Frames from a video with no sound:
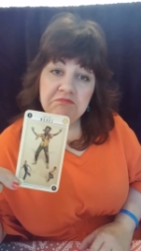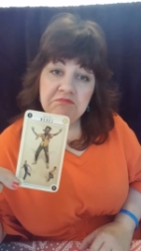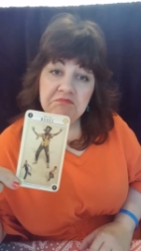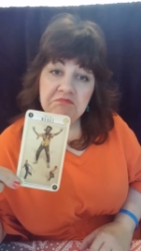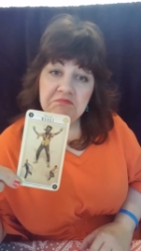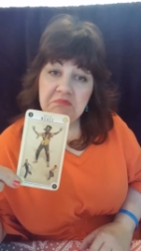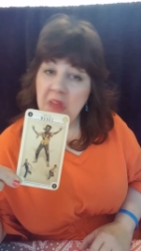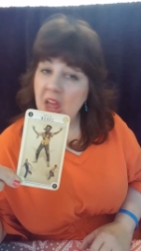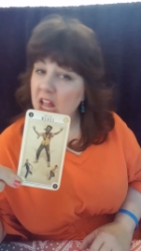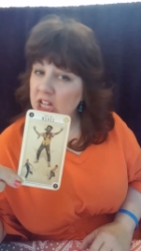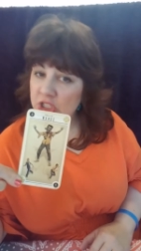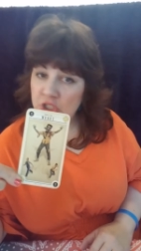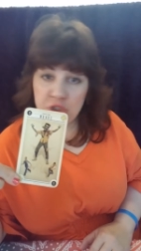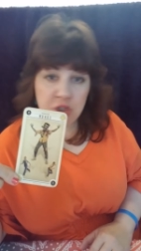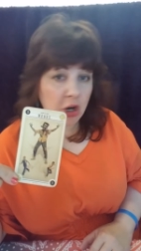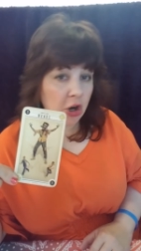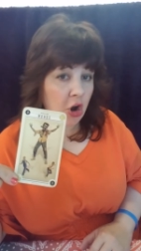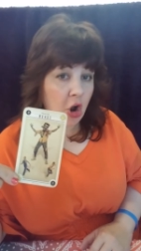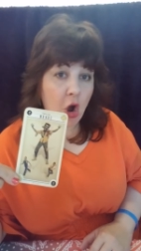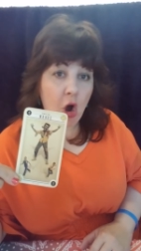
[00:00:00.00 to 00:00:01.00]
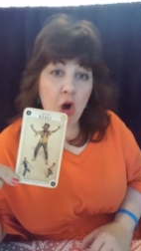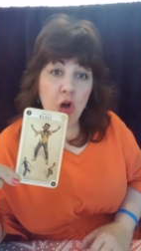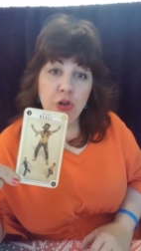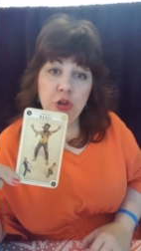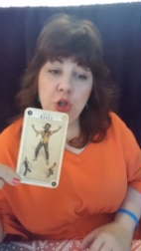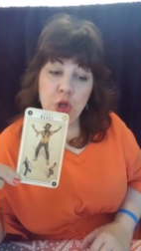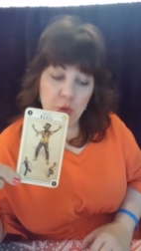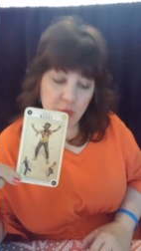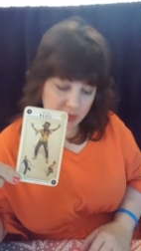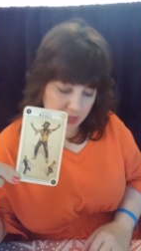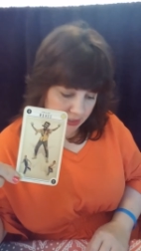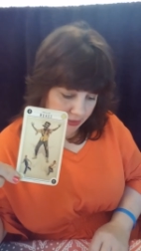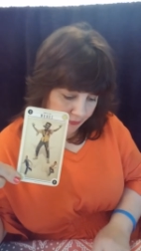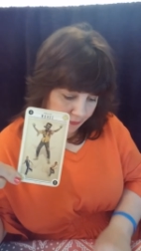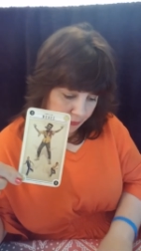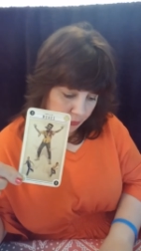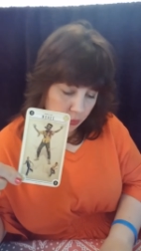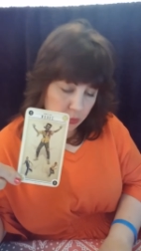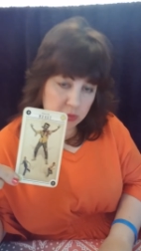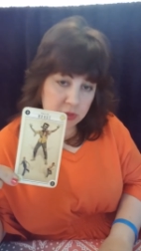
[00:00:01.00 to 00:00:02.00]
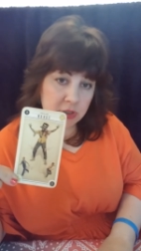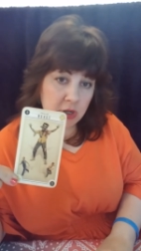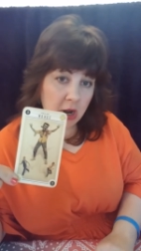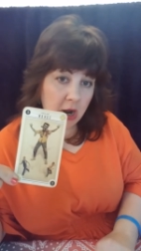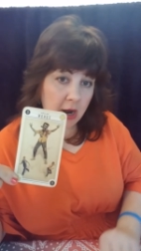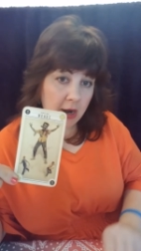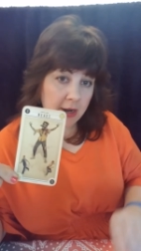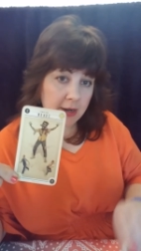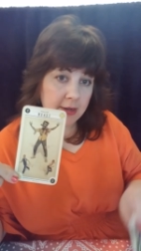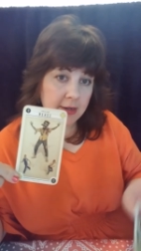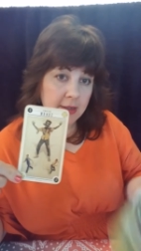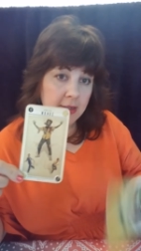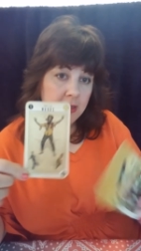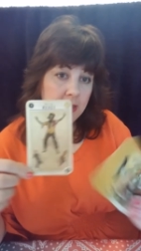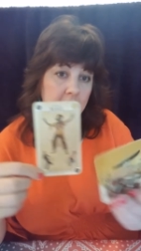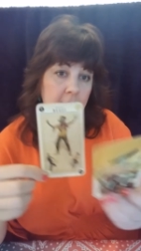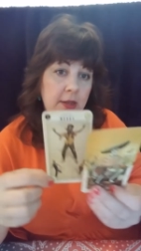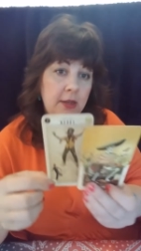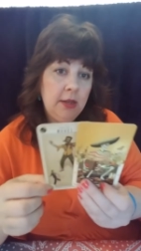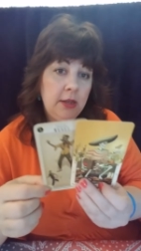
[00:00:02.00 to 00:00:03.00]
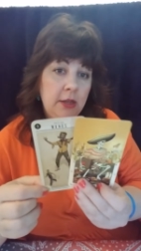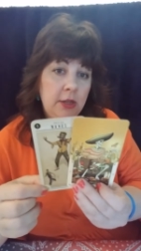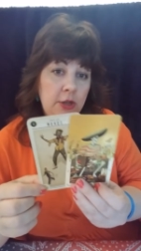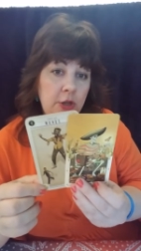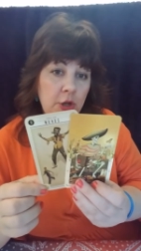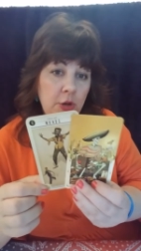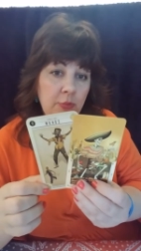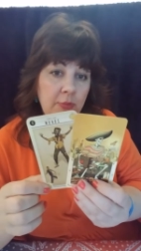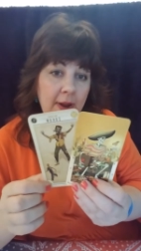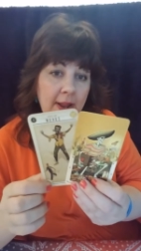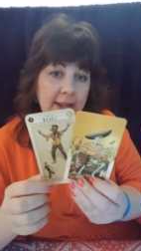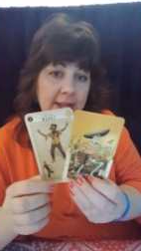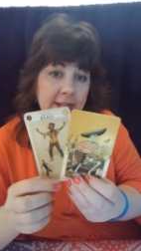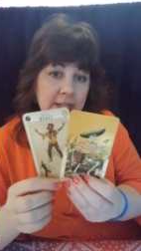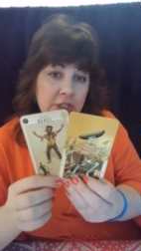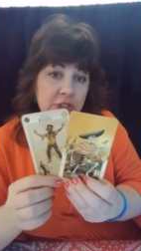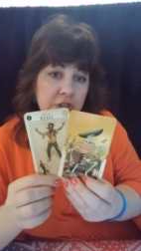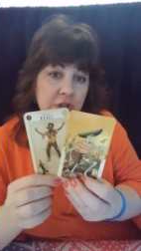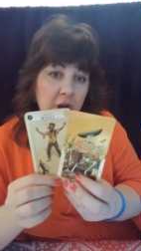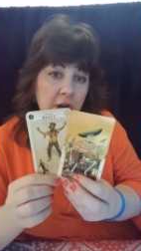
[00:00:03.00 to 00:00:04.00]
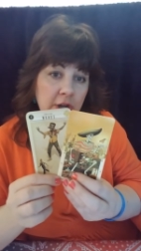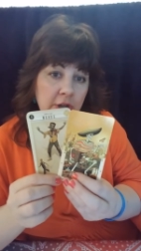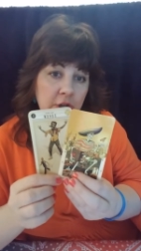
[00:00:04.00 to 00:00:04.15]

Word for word: and start all new. With this Fool's card, you're ready to start new.